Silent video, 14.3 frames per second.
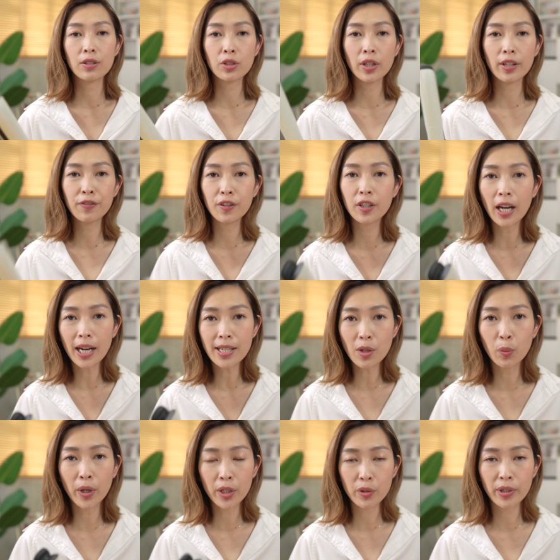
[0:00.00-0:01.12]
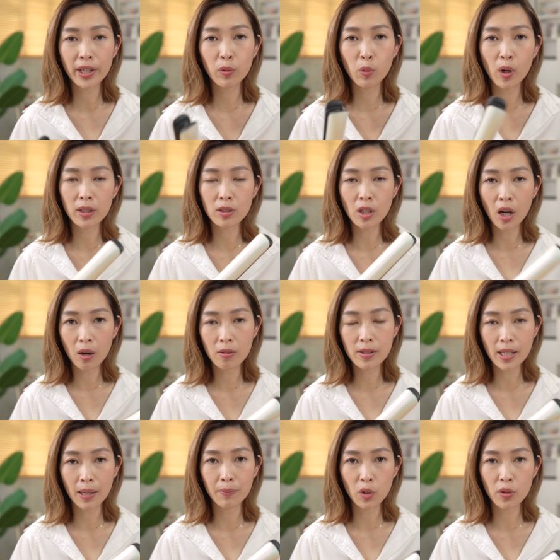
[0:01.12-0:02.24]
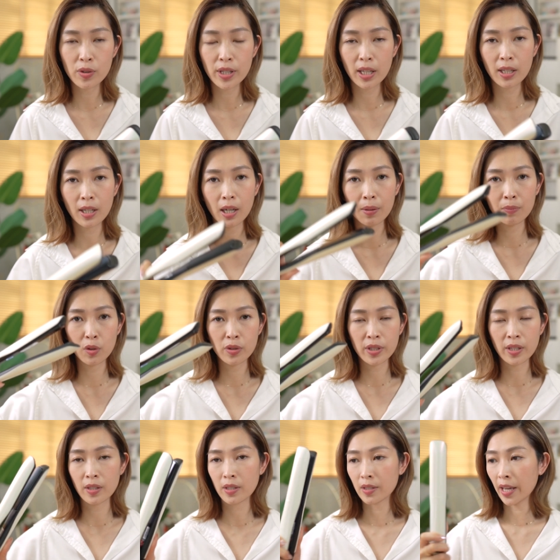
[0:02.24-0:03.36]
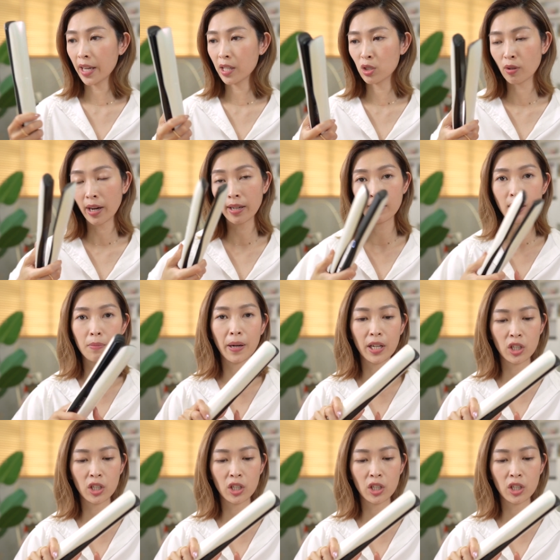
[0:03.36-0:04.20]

So if you guys are wondering what tongs I'm using this hair straightener by